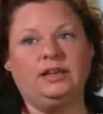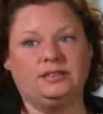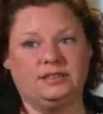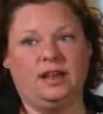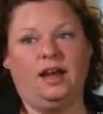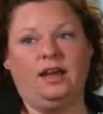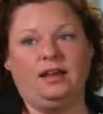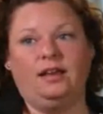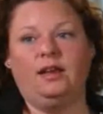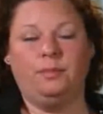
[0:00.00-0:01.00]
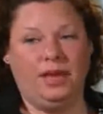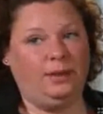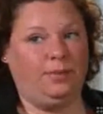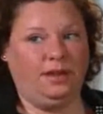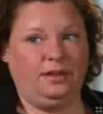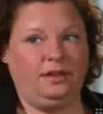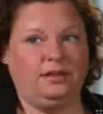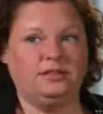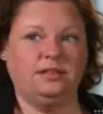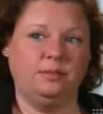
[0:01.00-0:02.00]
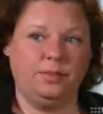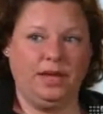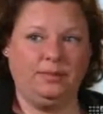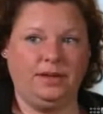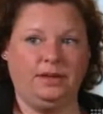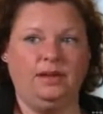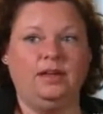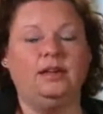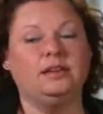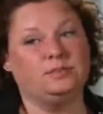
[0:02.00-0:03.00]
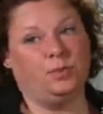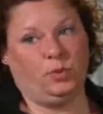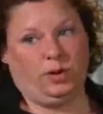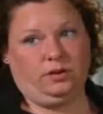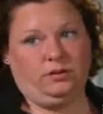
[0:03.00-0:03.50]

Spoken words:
is not a baby until the baby is born.